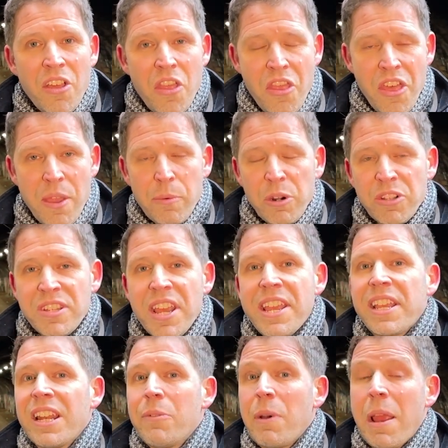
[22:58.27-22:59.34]
they were
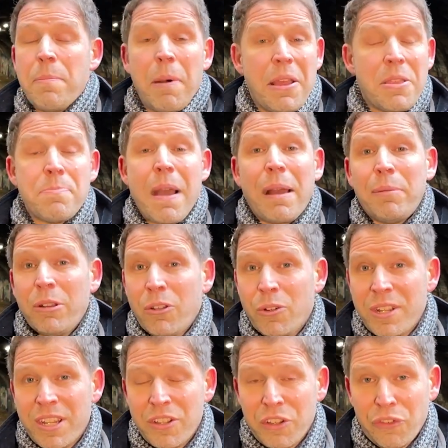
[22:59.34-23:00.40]
taken away by the
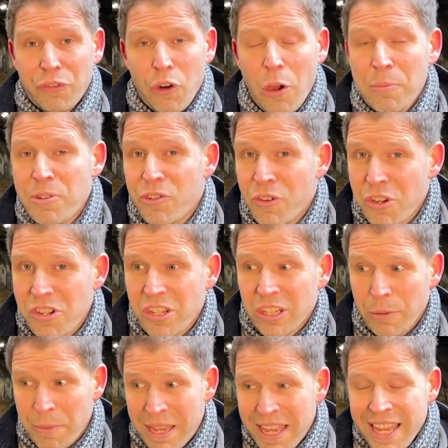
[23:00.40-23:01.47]
Babylonians from
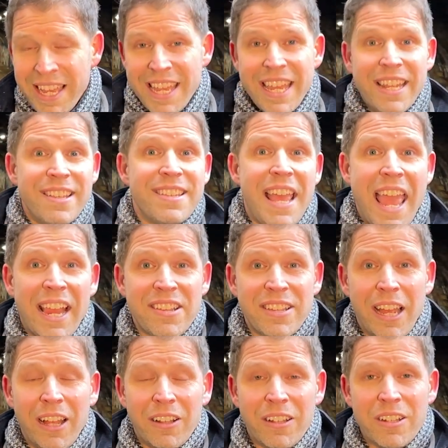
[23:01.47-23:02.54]
Jerusalem into
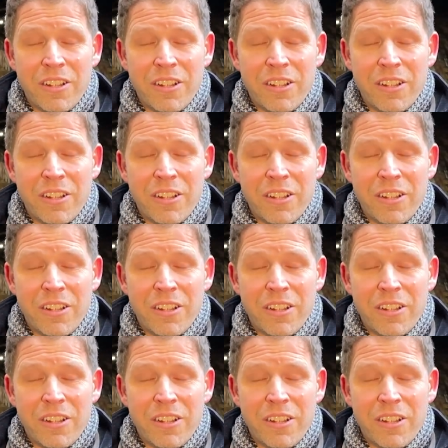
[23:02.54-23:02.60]
exile.